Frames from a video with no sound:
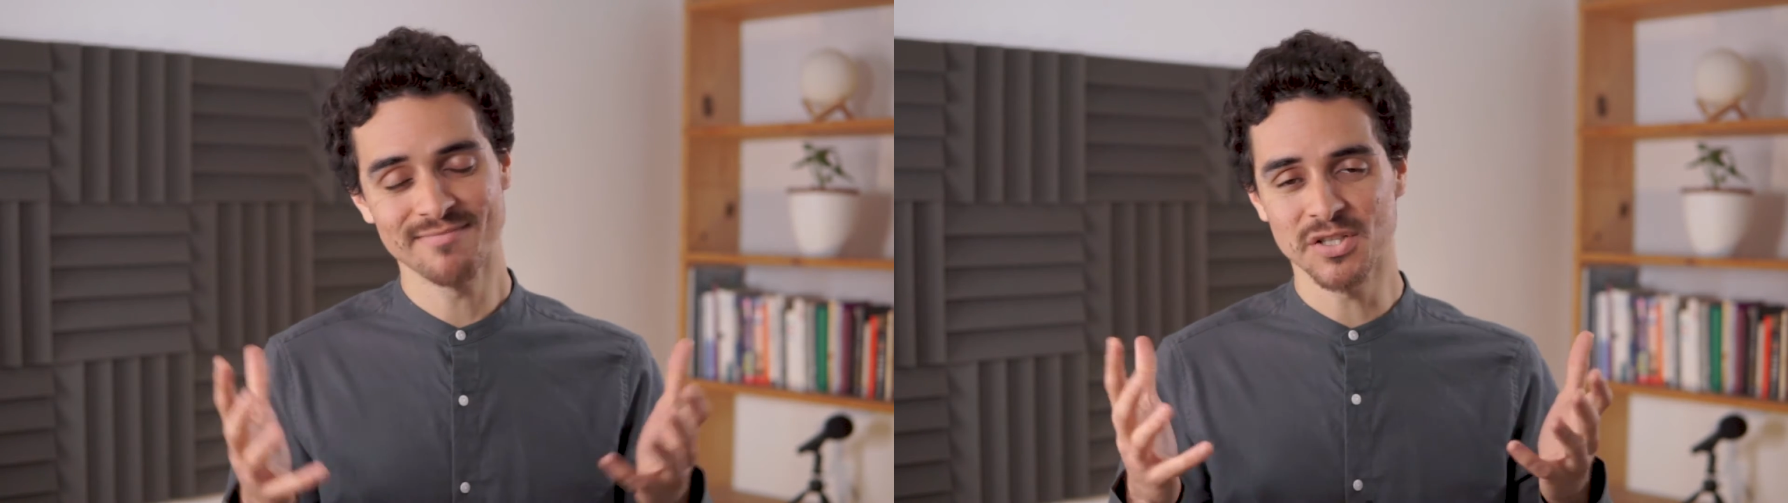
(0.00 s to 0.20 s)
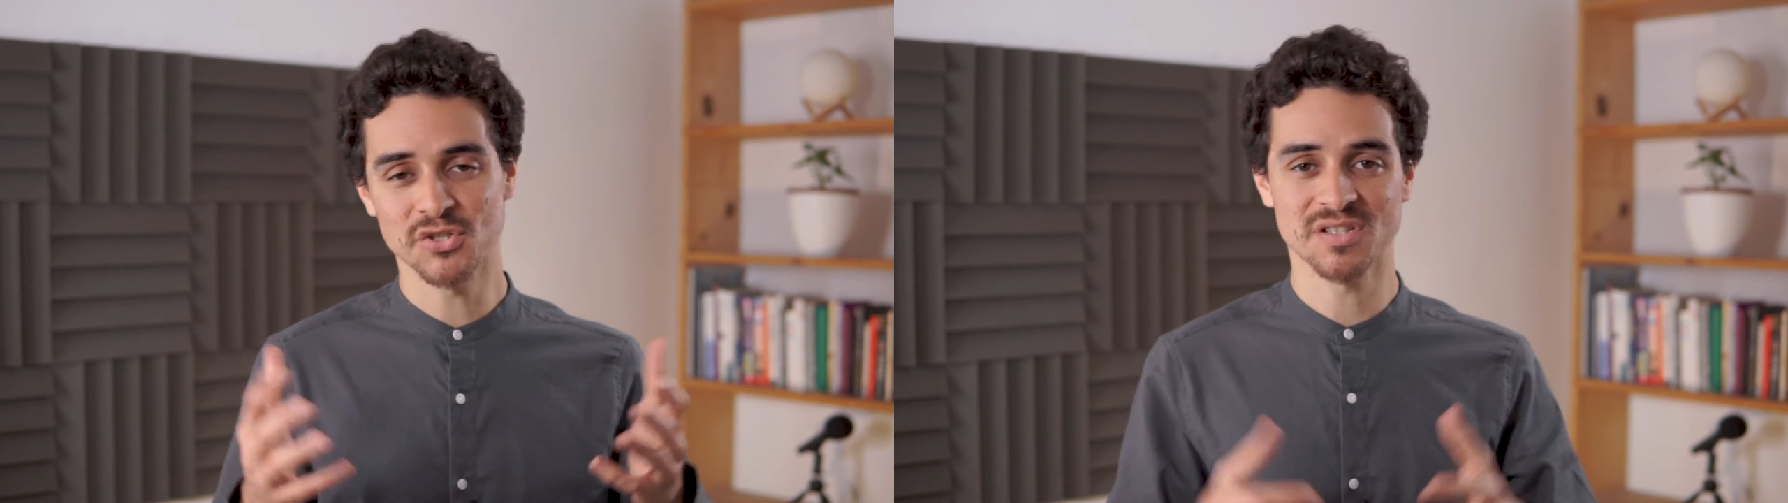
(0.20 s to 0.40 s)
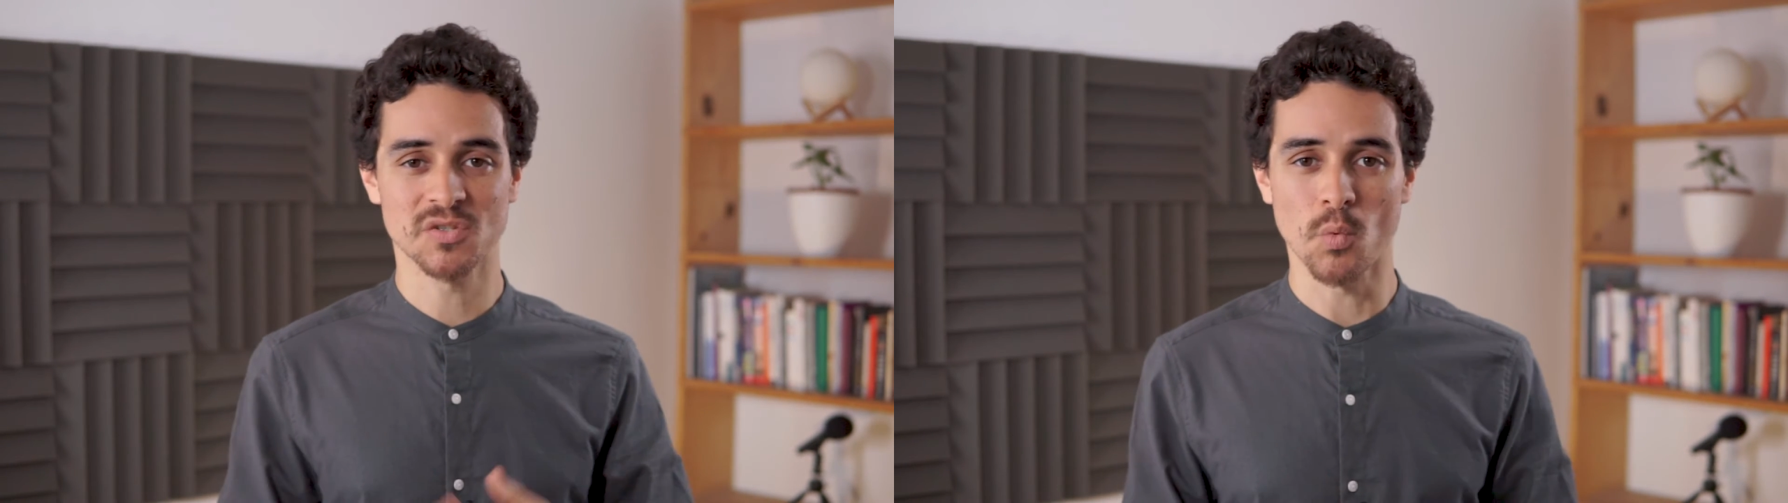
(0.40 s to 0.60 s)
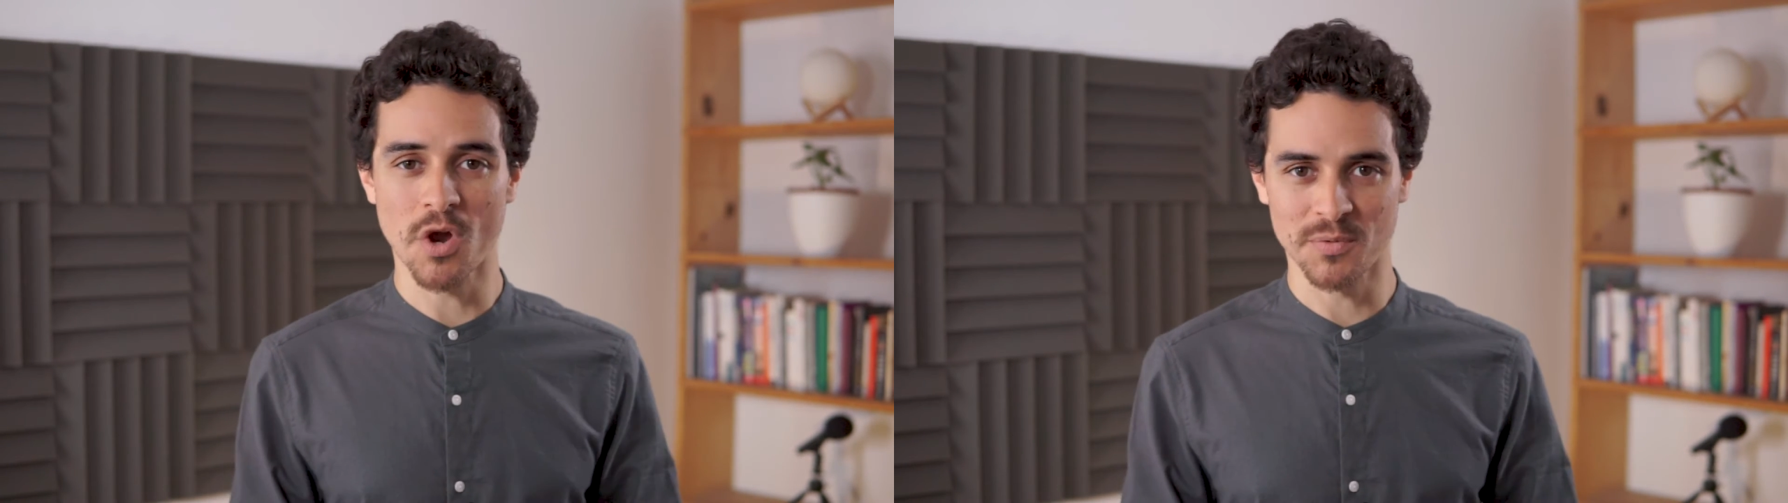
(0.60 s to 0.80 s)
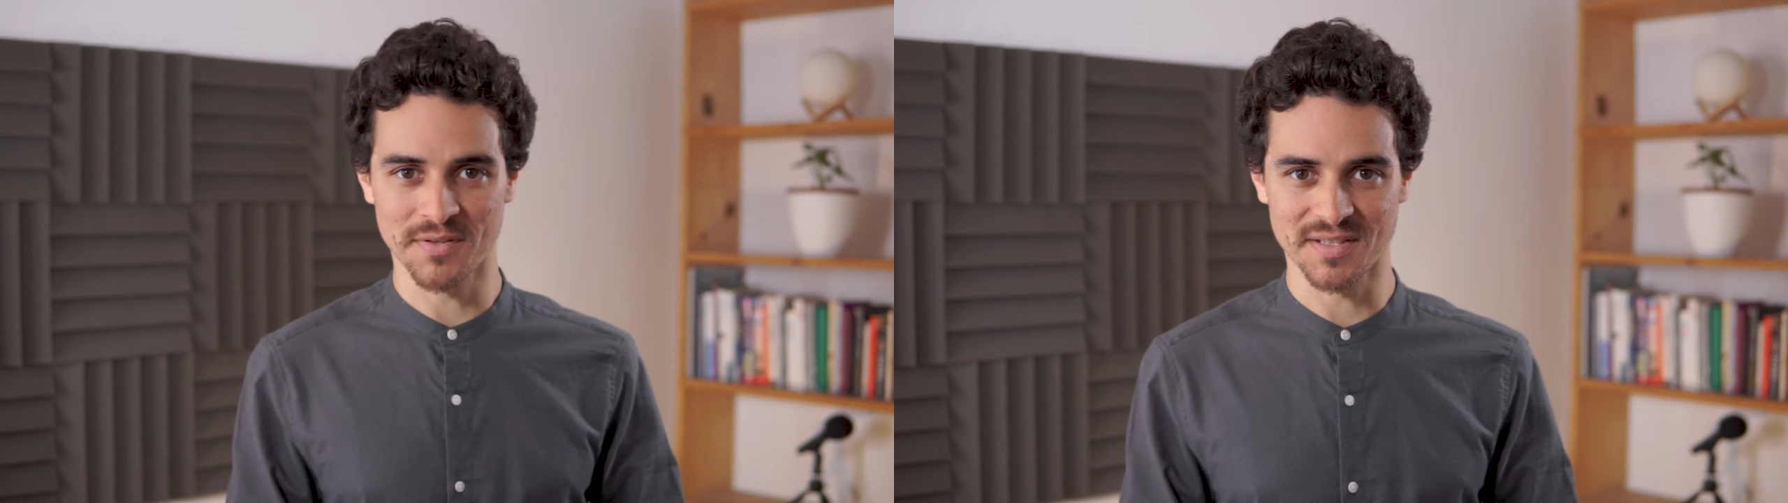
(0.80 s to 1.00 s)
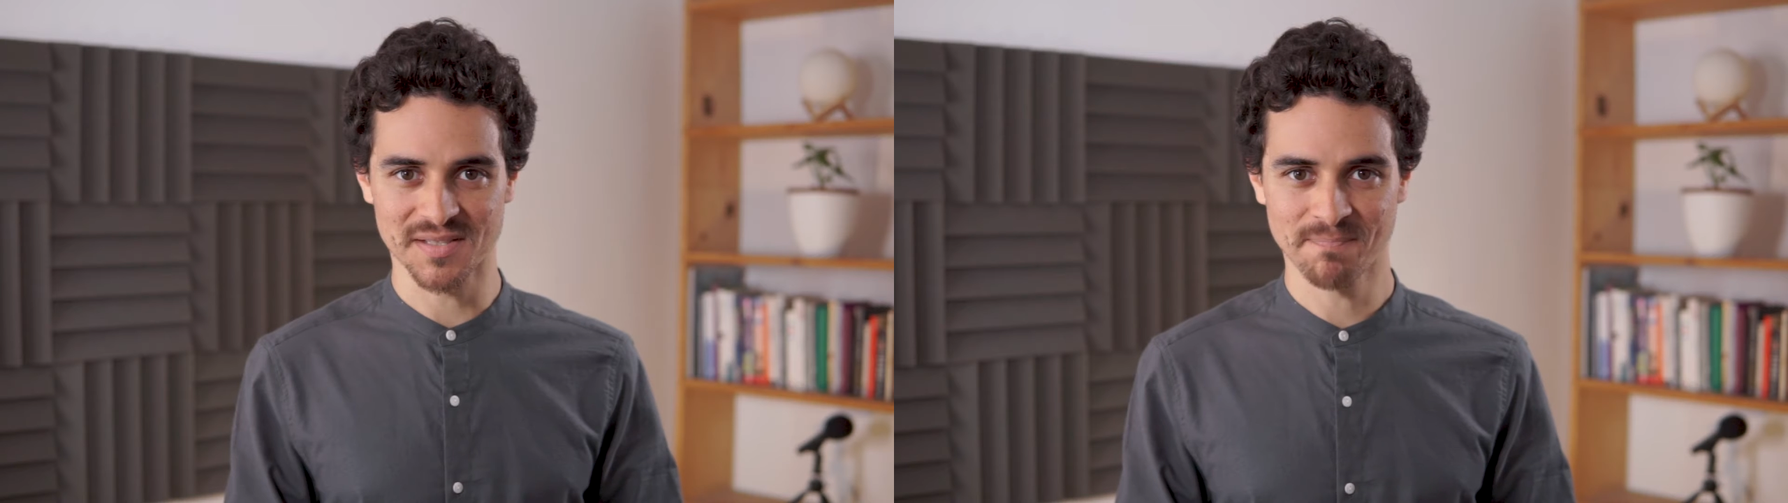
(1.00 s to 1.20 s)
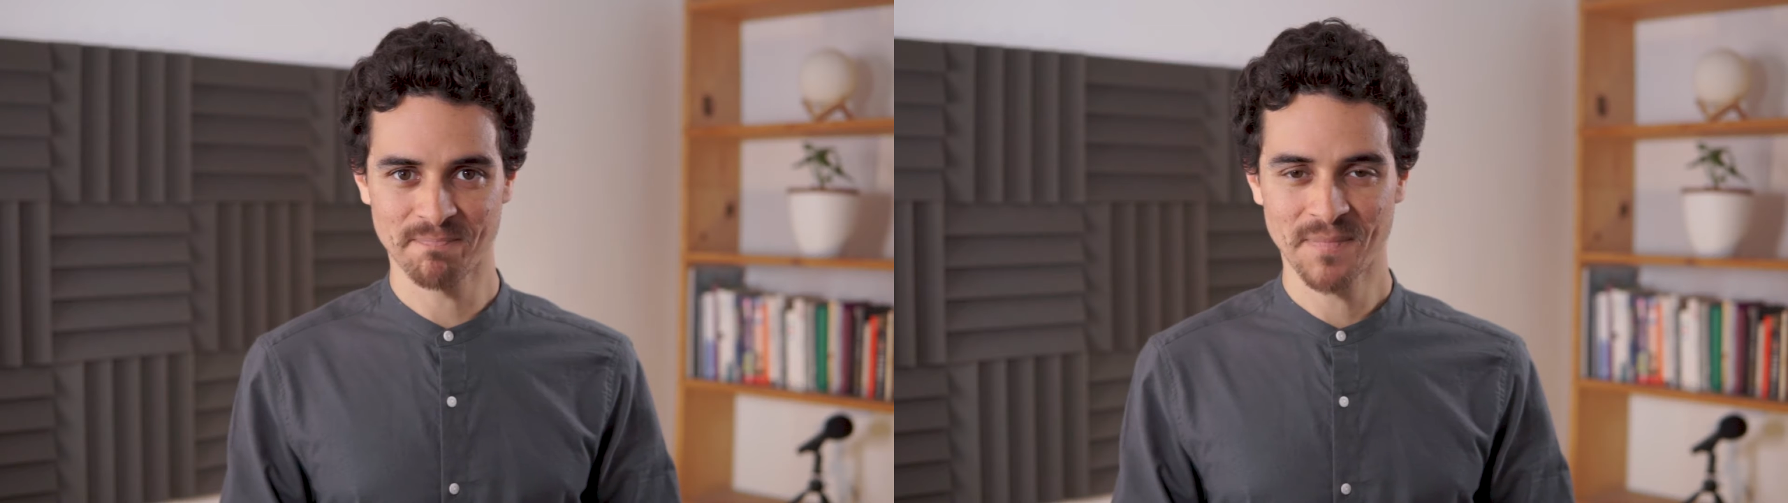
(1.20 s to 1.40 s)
is just to work with it.